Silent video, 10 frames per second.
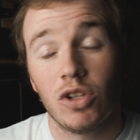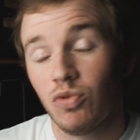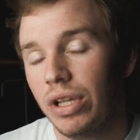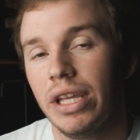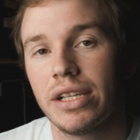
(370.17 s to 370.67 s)

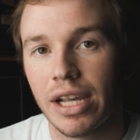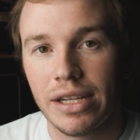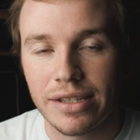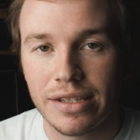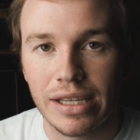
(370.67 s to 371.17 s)
It's really
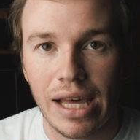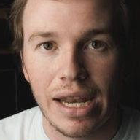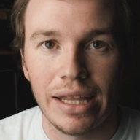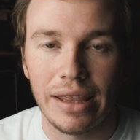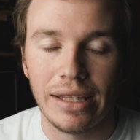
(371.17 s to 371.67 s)
exciting to see
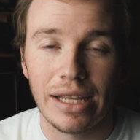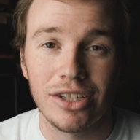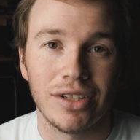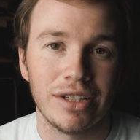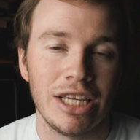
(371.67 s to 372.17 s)
that. And I think
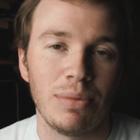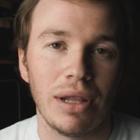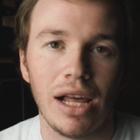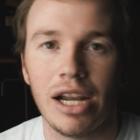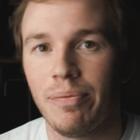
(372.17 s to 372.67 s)
that's going to keep a
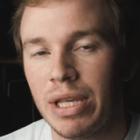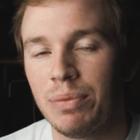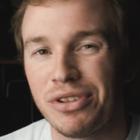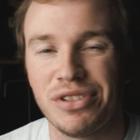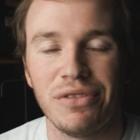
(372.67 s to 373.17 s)
lot of
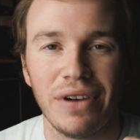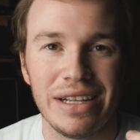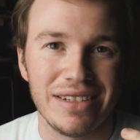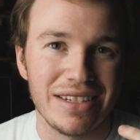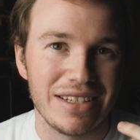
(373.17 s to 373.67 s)
people's
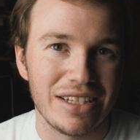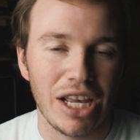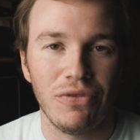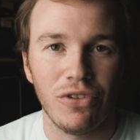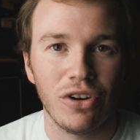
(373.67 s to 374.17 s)
devices
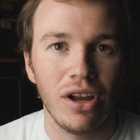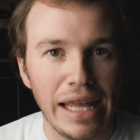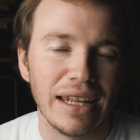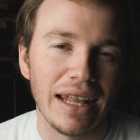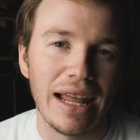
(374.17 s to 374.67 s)
safer
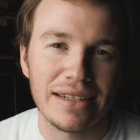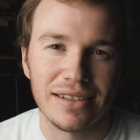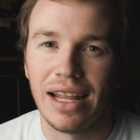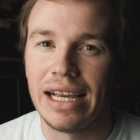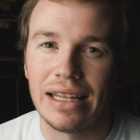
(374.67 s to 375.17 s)
and
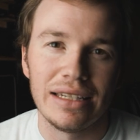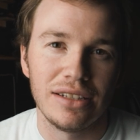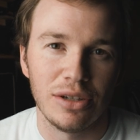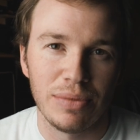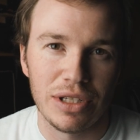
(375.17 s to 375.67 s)
less likely
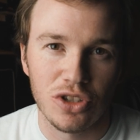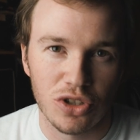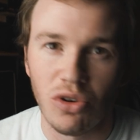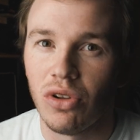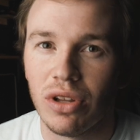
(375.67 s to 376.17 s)
to be
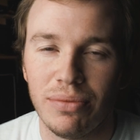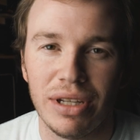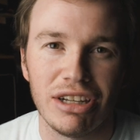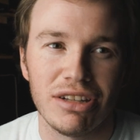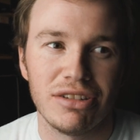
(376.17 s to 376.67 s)
stolen
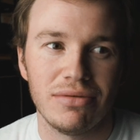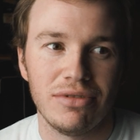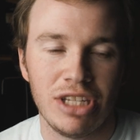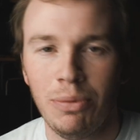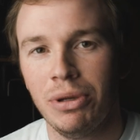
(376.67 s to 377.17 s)
because
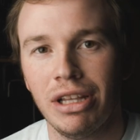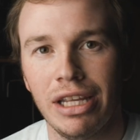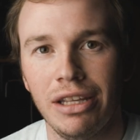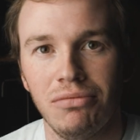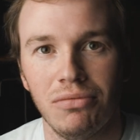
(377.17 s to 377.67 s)

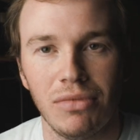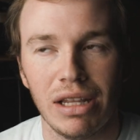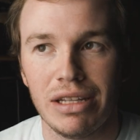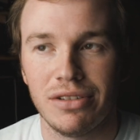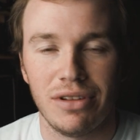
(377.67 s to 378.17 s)
typically, at
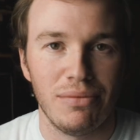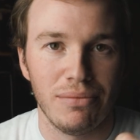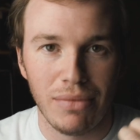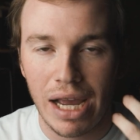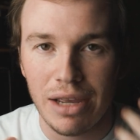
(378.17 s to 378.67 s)
least
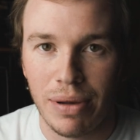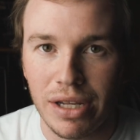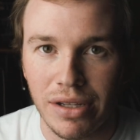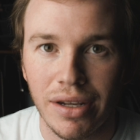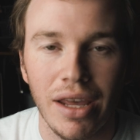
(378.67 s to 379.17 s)
in my
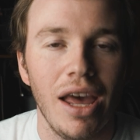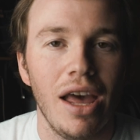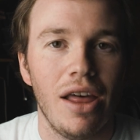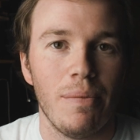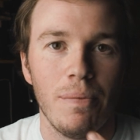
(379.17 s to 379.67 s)
opinion,
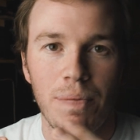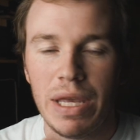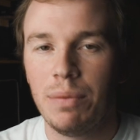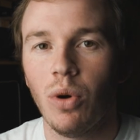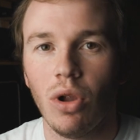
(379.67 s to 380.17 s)

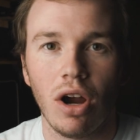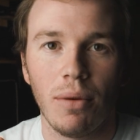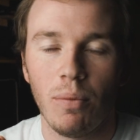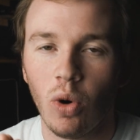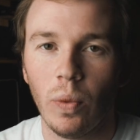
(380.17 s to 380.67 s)
people
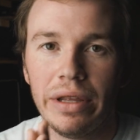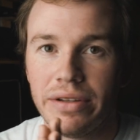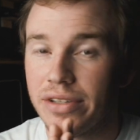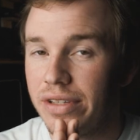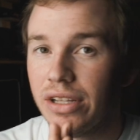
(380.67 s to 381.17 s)
are more willing
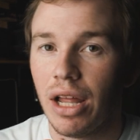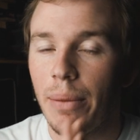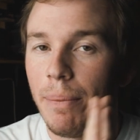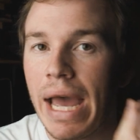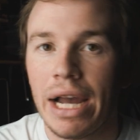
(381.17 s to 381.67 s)
to steal a
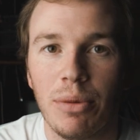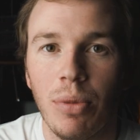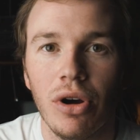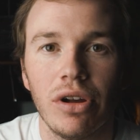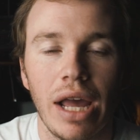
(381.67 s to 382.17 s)

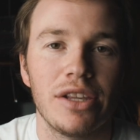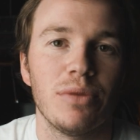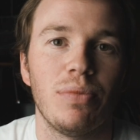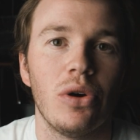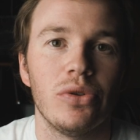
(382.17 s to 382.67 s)
MacBook as
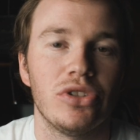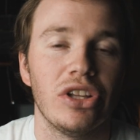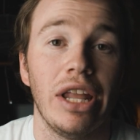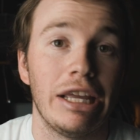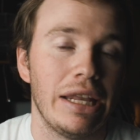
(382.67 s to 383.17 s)
opposed
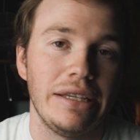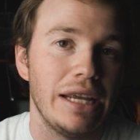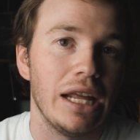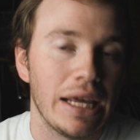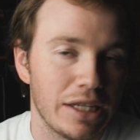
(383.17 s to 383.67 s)
to like a
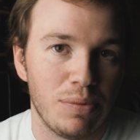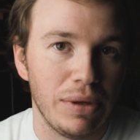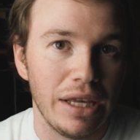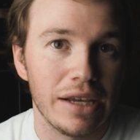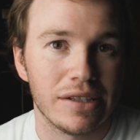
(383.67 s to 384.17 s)
Dell
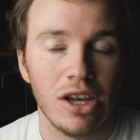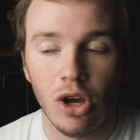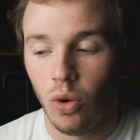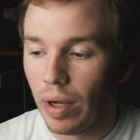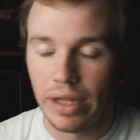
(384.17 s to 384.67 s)
XPS.
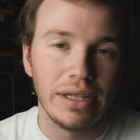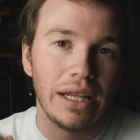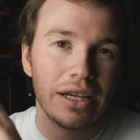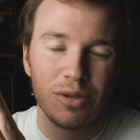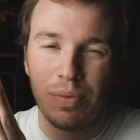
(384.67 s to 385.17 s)
While
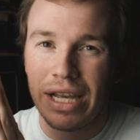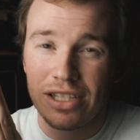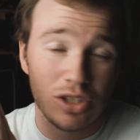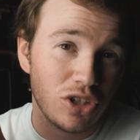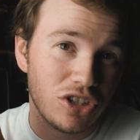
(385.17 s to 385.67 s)
Dell
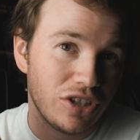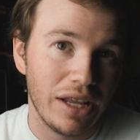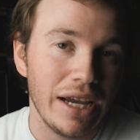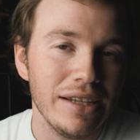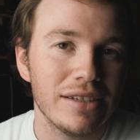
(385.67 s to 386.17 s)
XPS looks
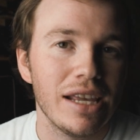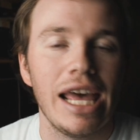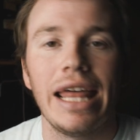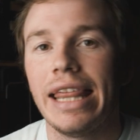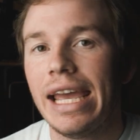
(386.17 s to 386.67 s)
nice,
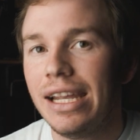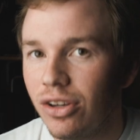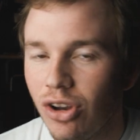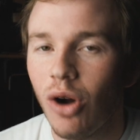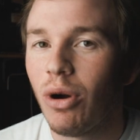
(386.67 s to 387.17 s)
they
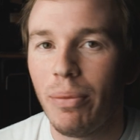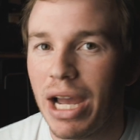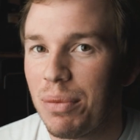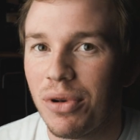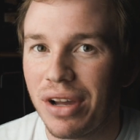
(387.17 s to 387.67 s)
know a
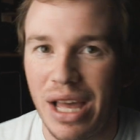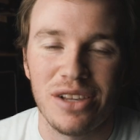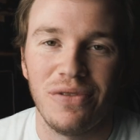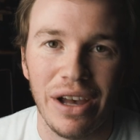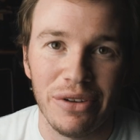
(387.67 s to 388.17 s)
MacBook
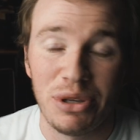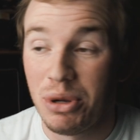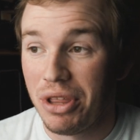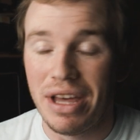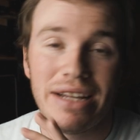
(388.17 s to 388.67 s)
has value.
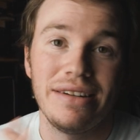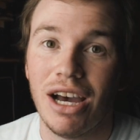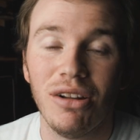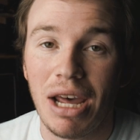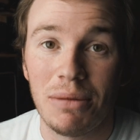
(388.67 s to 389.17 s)
That
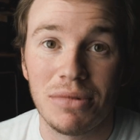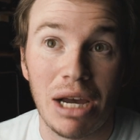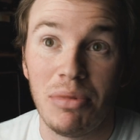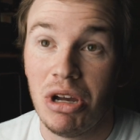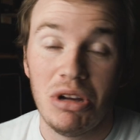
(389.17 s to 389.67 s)
Dell
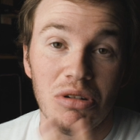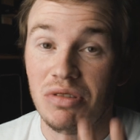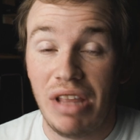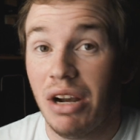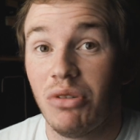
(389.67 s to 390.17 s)
laptop,
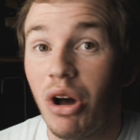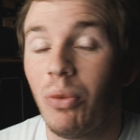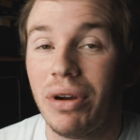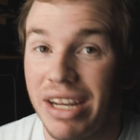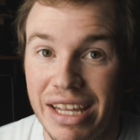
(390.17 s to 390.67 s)
they don't know
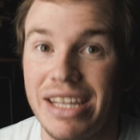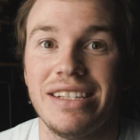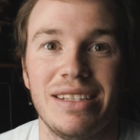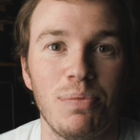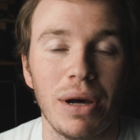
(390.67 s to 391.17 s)
what it
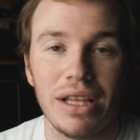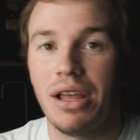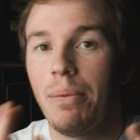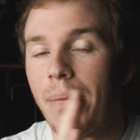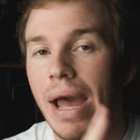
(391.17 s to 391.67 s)
is, but
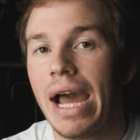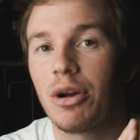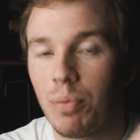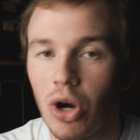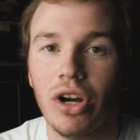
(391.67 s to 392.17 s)
a
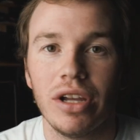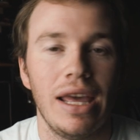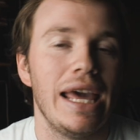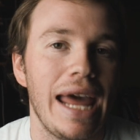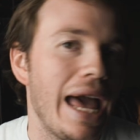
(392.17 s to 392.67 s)
MacBook,
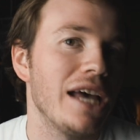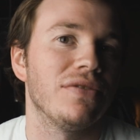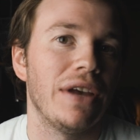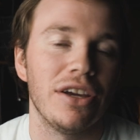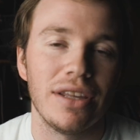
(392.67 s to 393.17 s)
it
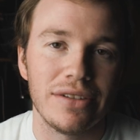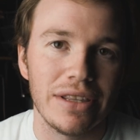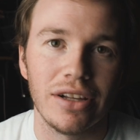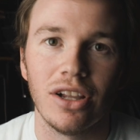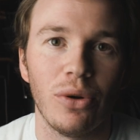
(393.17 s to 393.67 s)
has value. They
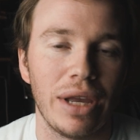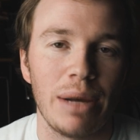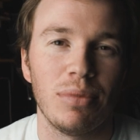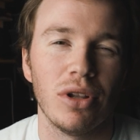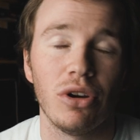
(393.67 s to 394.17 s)
see the glowing
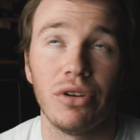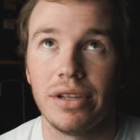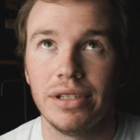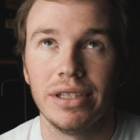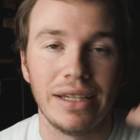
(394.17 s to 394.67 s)
Apple logo,
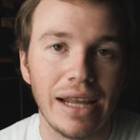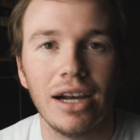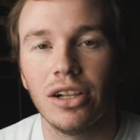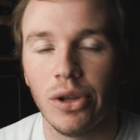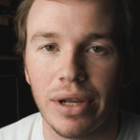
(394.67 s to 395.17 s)
they see the
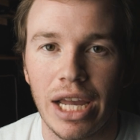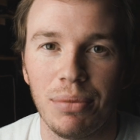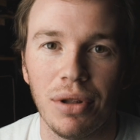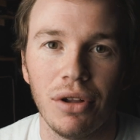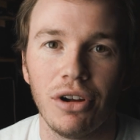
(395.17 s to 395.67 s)
non glowing
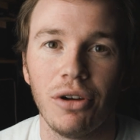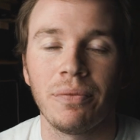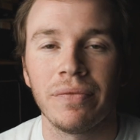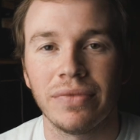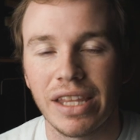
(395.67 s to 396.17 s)
Apple logo,
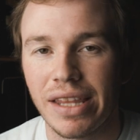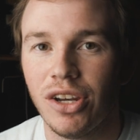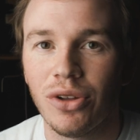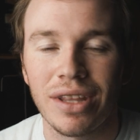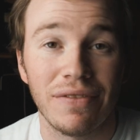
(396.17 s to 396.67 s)
and they
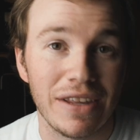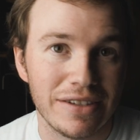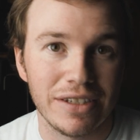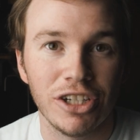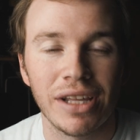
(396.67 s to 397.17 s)
know that if they
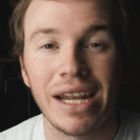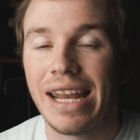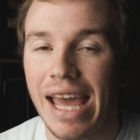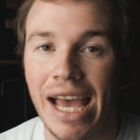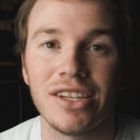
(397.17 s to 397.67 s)
steal that,
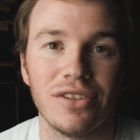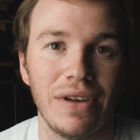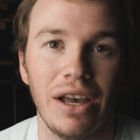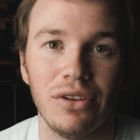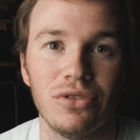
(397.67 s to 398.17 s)
it has a
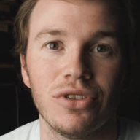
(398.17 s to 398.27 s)
value.